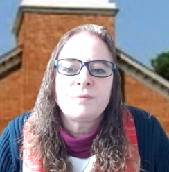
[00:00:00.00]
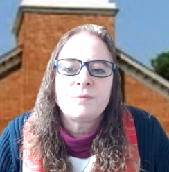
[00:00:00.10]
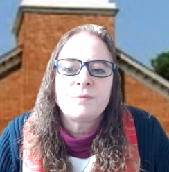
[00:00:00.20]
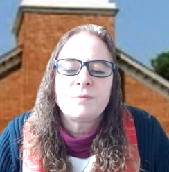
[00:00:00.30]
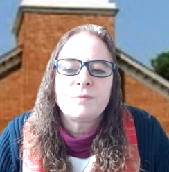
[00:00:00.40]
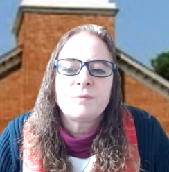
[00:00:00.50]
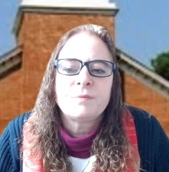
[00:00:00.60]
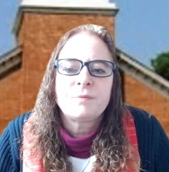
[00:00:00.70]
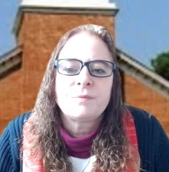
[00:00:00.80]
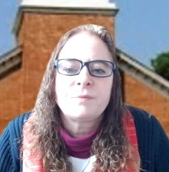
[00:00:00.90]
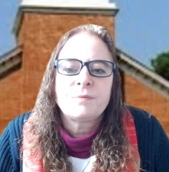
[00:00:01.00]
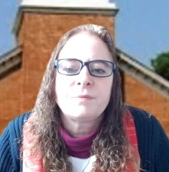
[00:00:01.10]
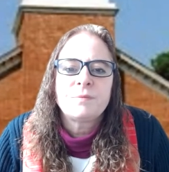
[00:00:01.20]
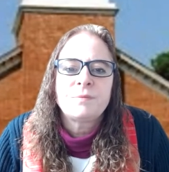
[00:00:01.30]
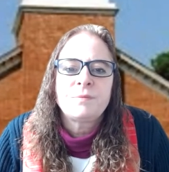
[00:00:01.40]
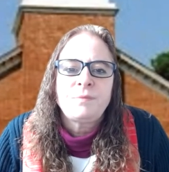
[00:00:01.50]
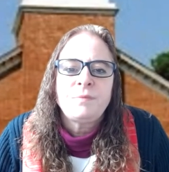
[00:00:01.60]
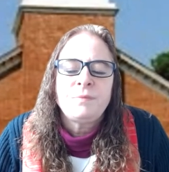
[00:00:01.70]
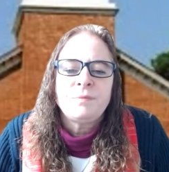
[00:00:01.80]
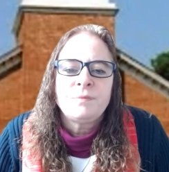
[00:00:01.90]

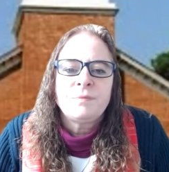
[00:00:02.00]
Nobody speaks.